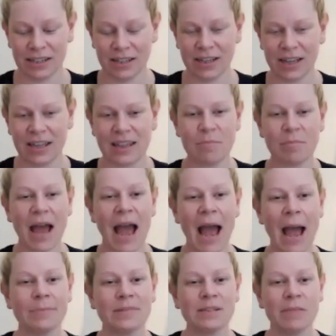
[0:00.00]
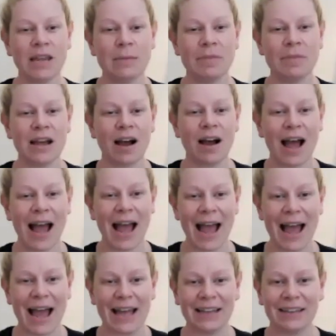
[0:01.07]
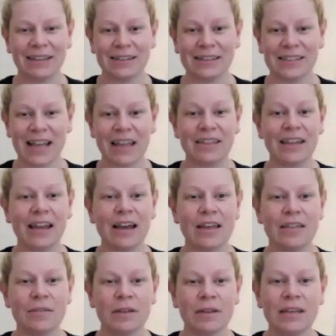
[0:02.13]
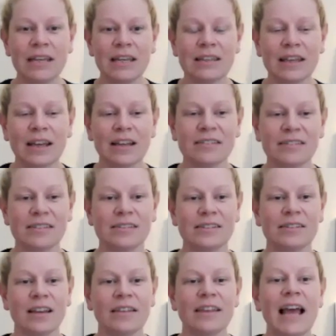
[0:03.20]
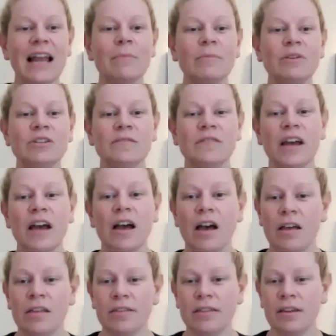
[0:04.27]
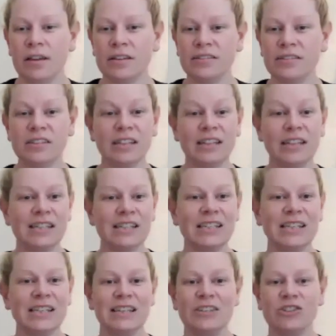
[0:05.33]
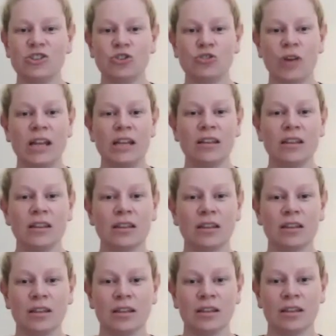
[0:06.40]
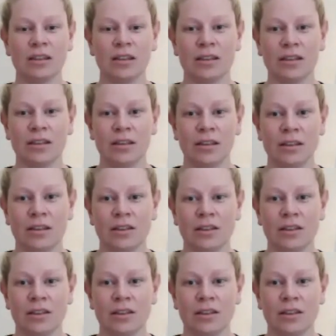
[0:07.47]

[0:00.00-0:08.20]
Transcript: And then perhaps maybe our hands and the earth beneath us are the element of earth, the solidity, the strength, the